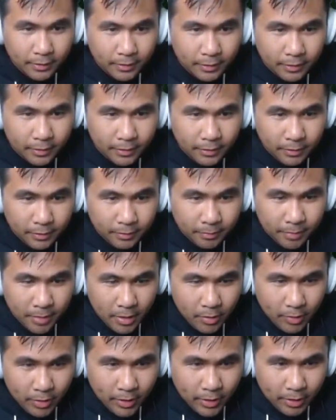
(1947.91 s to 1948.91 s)
Um, how
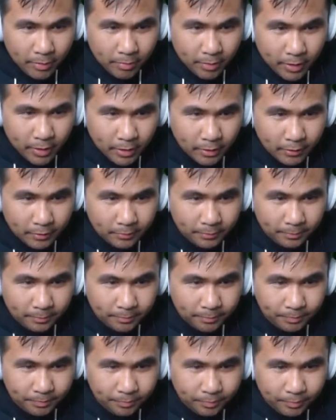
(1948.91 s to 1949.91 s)
do I get up there?
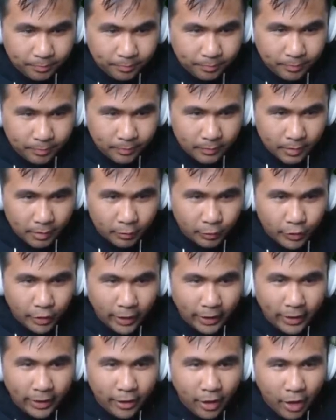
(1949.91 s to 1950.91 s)
I am
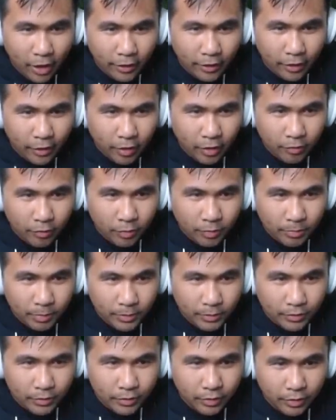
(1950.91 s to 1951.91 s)
trying to knock it off with my
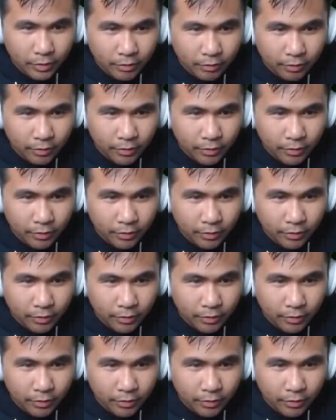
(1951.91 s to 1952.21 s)
stuff.